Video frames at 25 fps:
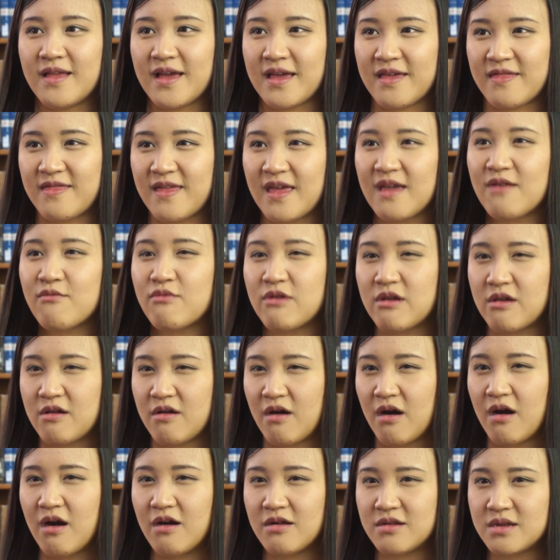like they
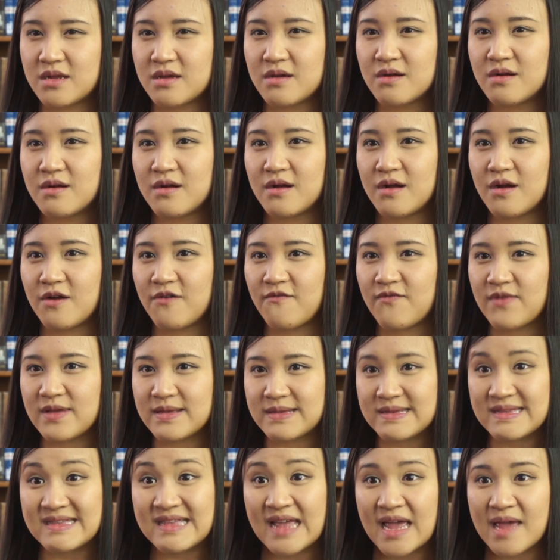regard of the
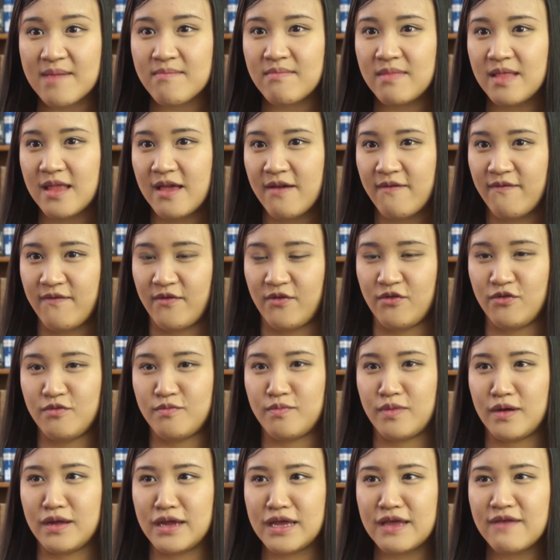same
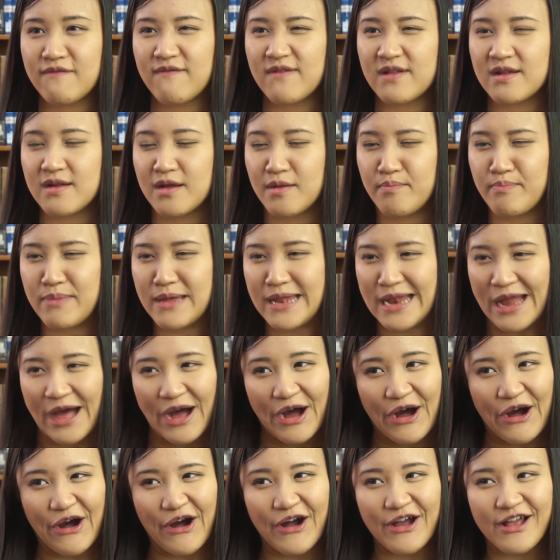level, but even a bit
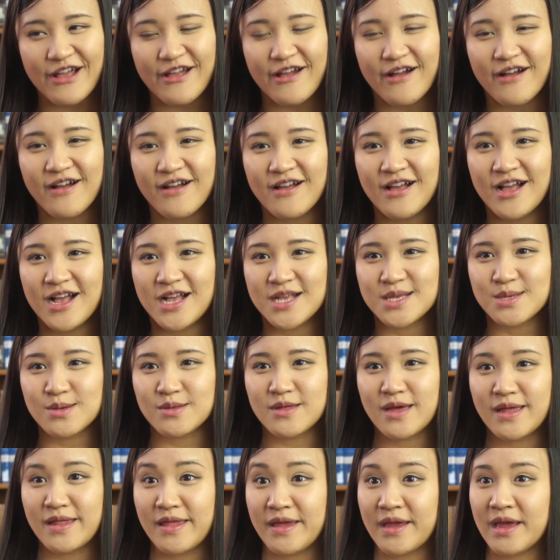higher, so
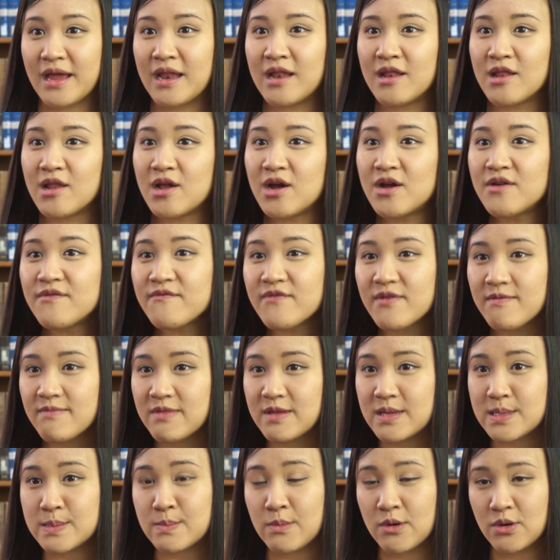that they can learn
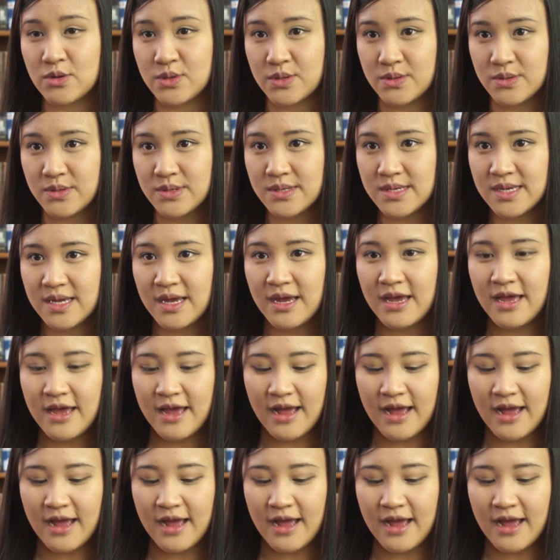from these models.